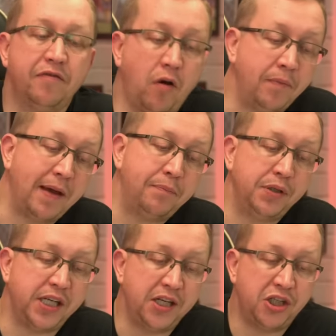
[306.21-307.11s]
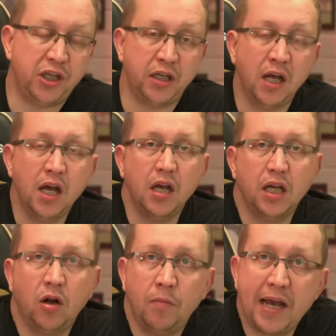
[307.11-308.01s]
from that position. And,
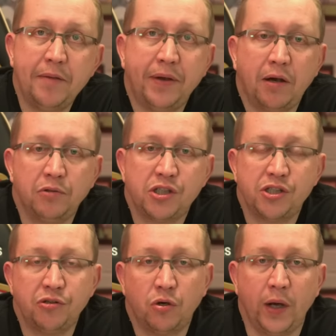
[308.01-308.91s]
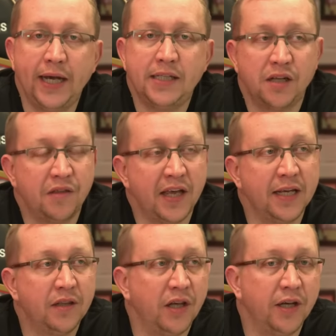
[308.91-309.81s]
you know, maybe I was too quick to
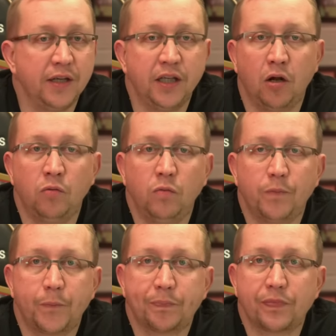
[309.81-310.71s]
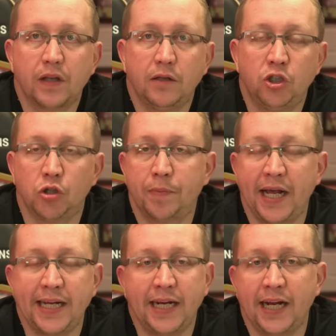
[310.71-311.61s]
think that, you know, just
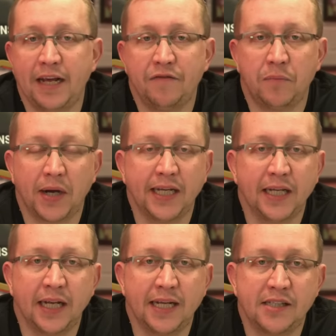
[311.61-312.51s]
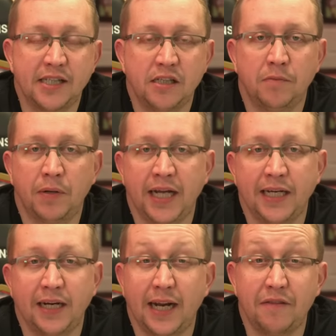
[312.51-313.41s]
playing in an eight for Brighton last season and
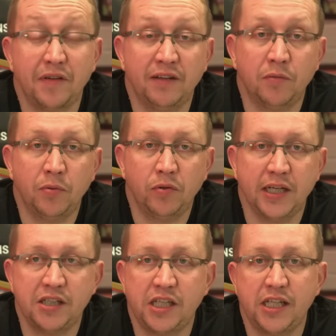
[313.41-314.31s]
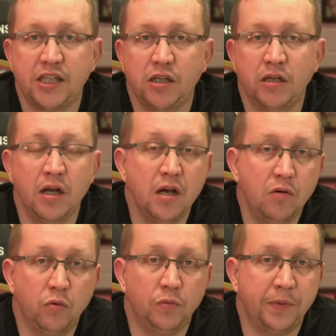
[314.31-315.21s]
playing in an eight for Liverpool this season
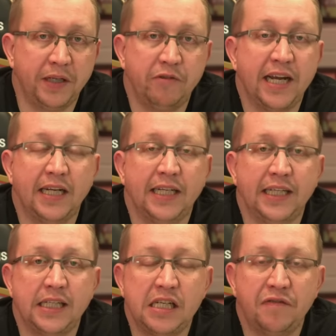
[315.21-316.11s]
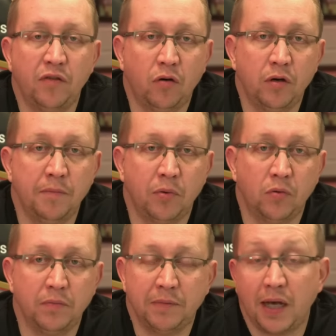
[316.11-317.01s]
would be really easy for him.
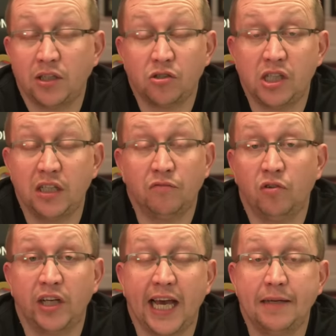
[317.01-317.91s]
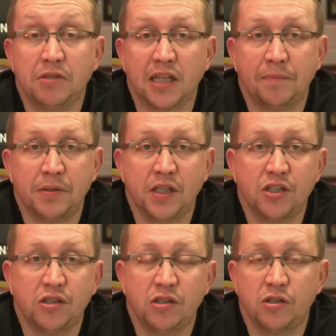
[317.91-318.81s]
But he might just need a run of games in that
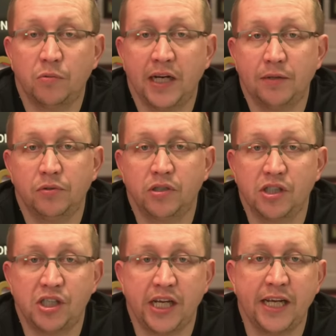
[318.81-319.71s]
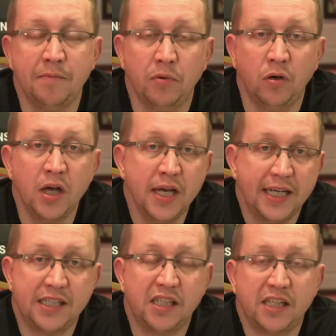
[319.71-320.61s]
position until we're able to see him. But
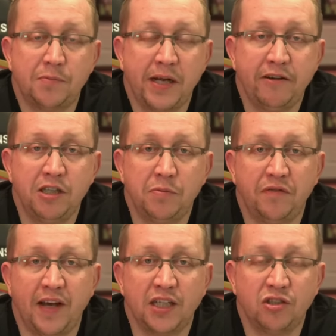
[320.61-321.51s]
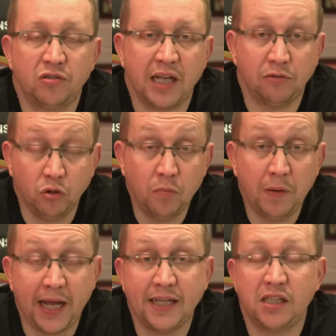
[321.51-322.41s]
he's an experienced professional now. Young
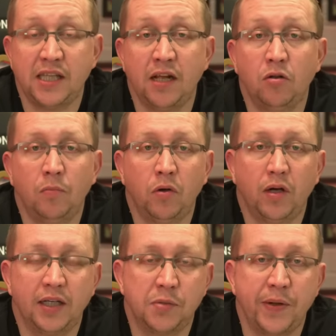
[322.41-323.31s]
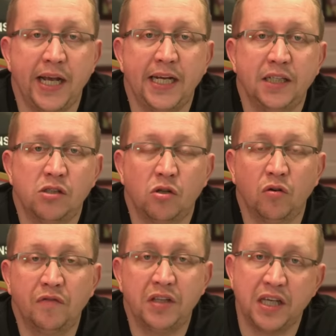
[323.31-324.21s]
player still, but experienced
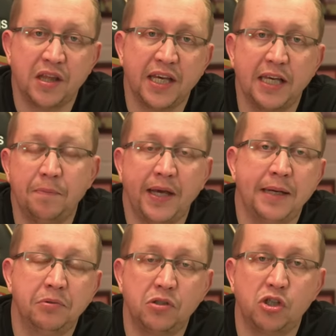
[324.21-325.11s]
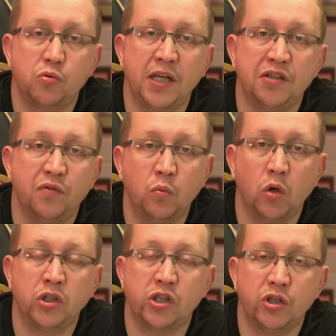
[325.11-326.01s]
enough that you think he'd be able to switch from
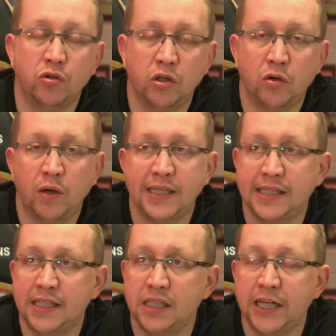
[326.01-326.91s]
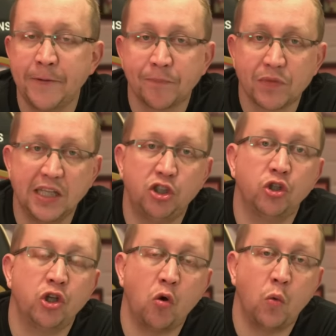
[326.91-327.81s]
one to the other quite easily. He
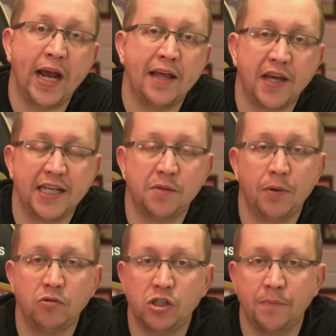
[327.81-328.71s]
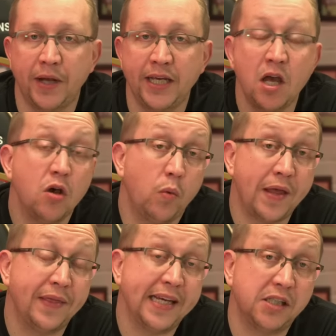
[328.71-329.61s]
should know where they're supposed to be,
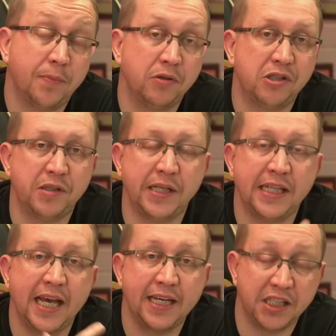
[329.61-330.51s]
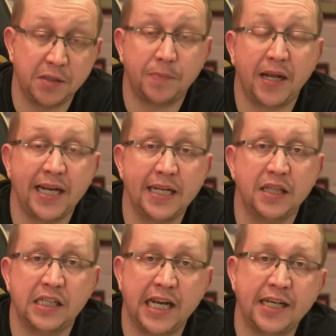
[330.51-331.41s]
when they're supposed to be there, because he's playing in
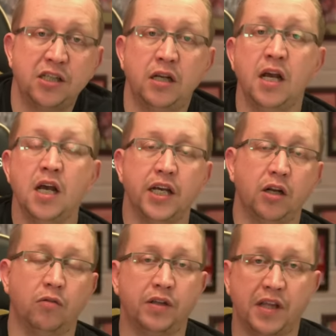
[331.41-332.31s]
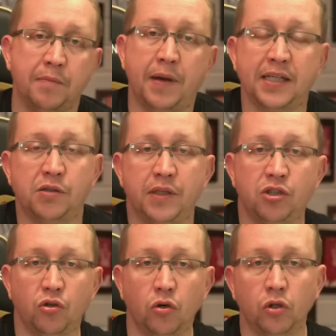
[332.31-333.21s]
the six. And, you know, we think back to when
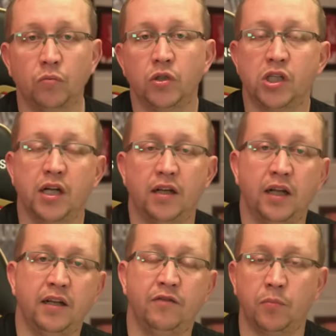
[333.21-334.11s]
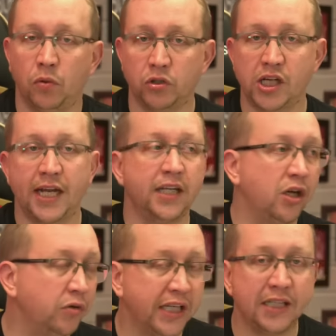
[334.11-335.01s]
Jordan was at Liverpool saying, you
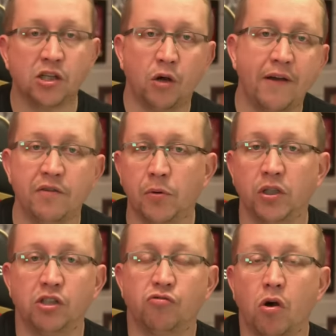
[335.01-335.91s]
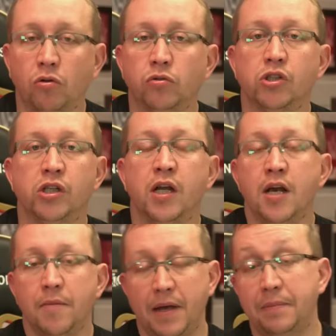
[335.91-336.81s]
know, you need to know everybody's roles. And
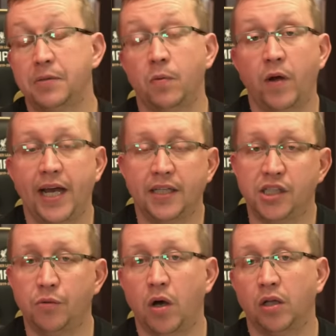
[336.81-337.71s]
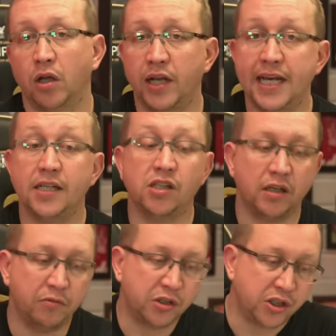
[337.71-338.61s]
maybe he's been working too hard on his,
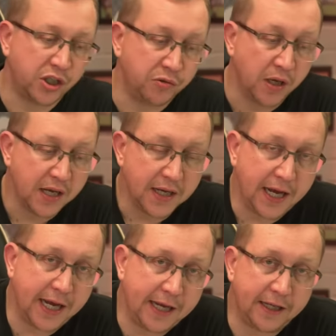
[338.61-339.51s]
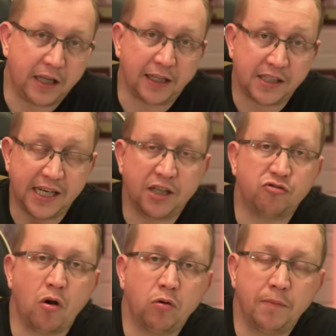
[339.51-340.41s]
and it was too, that
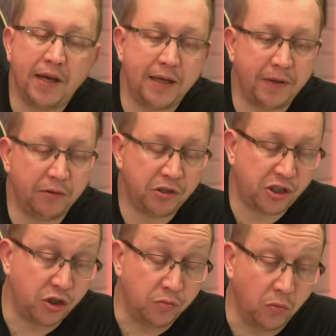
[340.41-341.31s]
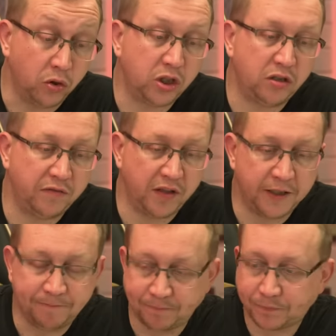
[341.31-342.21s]
six role, and maybe it was too much of an